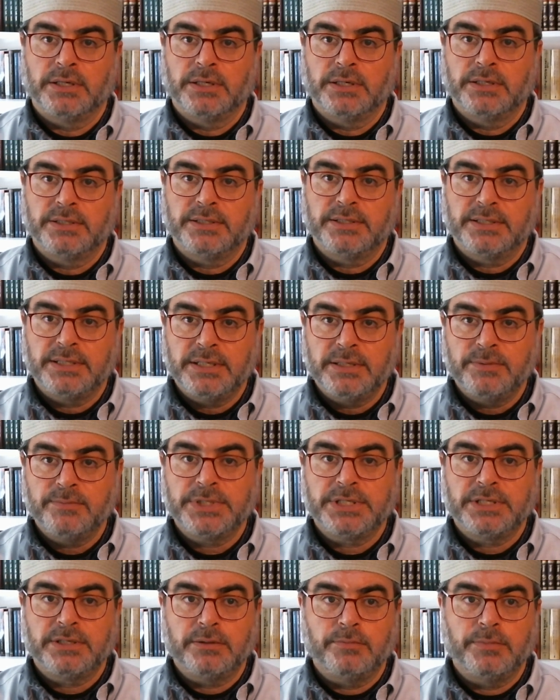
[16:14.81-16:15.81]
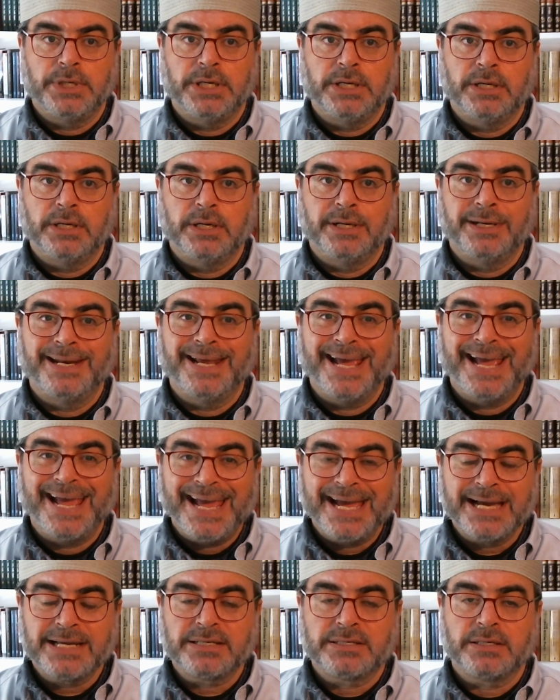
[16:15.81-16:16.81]
seems to me an
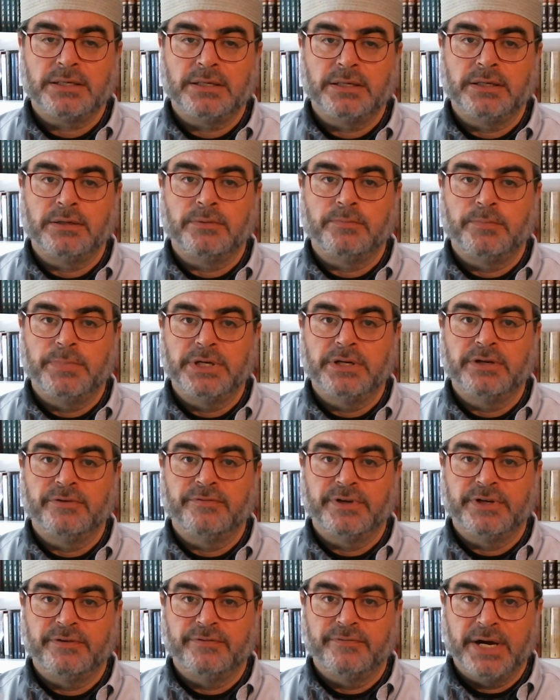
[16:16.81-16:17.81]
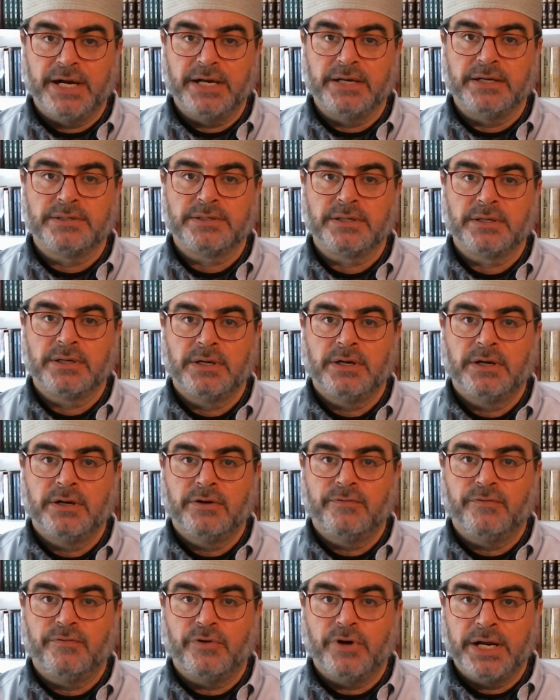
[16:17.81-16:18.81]
excellent bit of advice
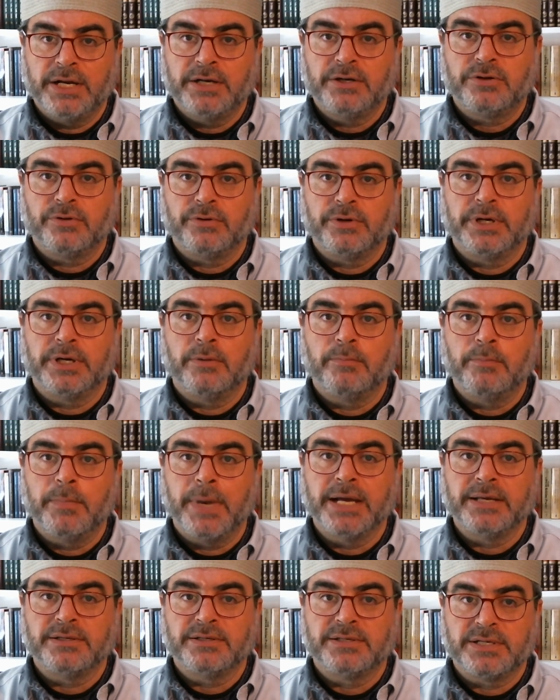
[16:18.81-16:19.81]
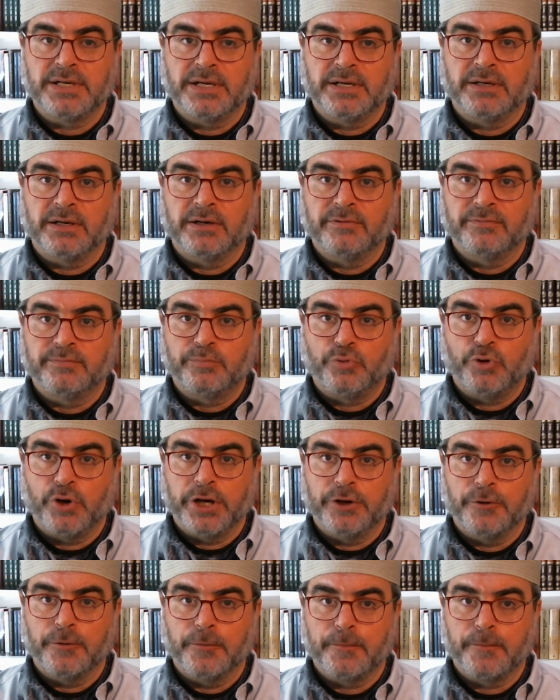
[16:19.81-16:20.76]
for entering a mindset of prayer.